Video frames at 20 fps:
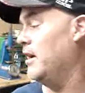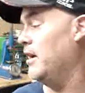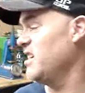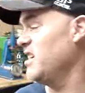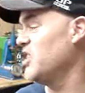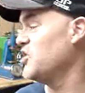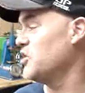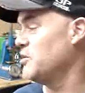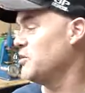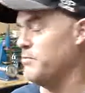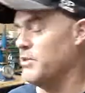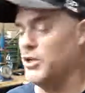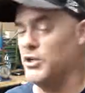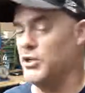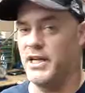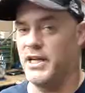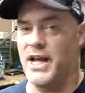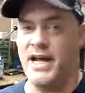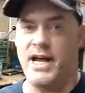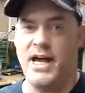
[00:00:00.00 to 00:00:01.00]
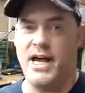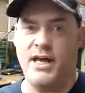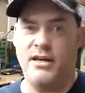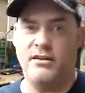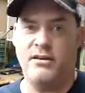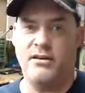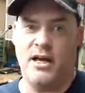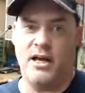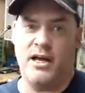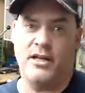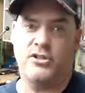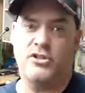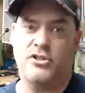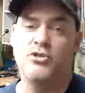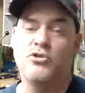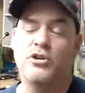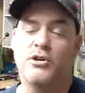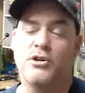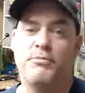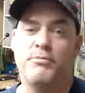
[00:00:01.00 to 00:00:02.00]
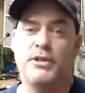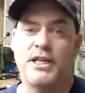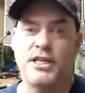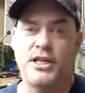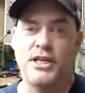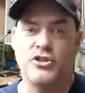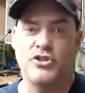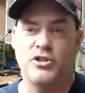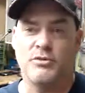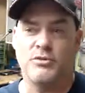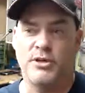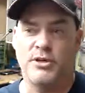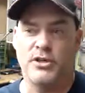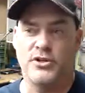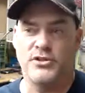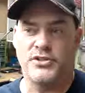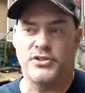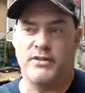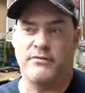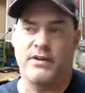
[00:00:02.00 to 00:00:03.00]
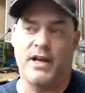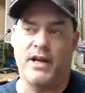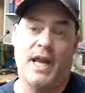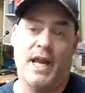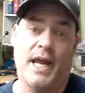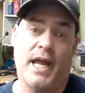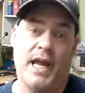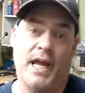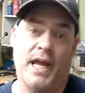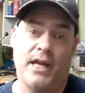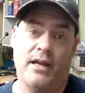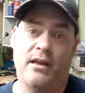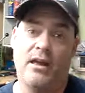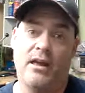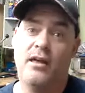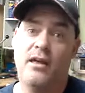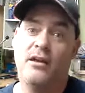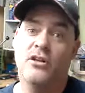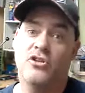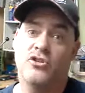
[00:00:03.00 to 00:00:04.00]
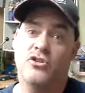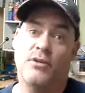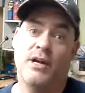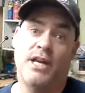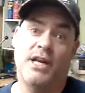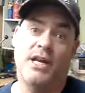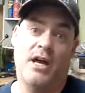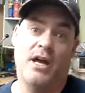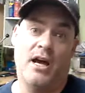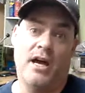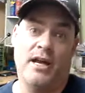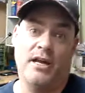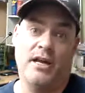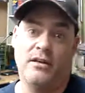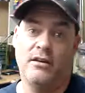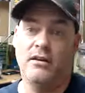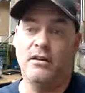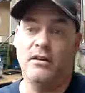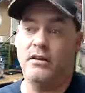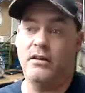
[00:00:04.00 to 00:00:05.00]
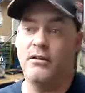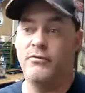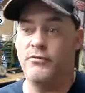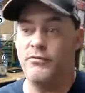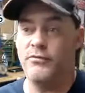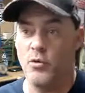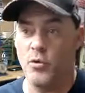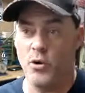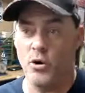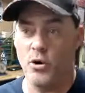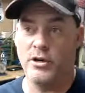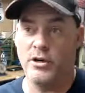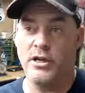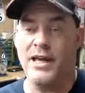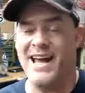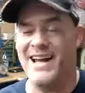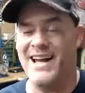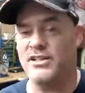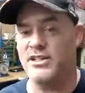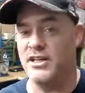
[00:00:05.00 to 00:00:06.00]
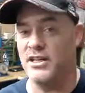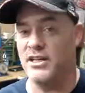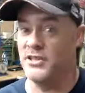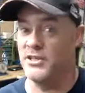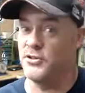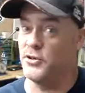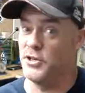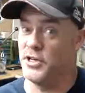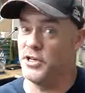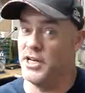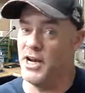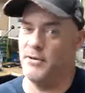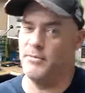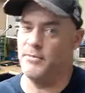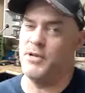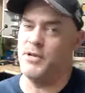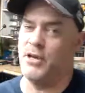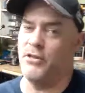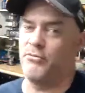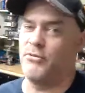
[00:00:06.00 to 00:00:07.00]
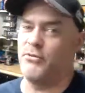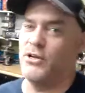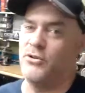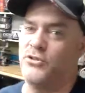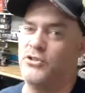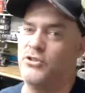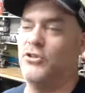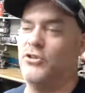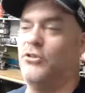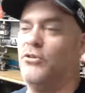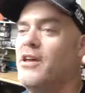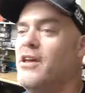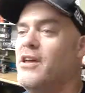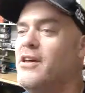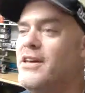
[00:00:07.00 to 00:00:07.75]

engine building. I got 2 complete engine builds. I've got a 289 Ford. Actually, it turned out to be a 302. It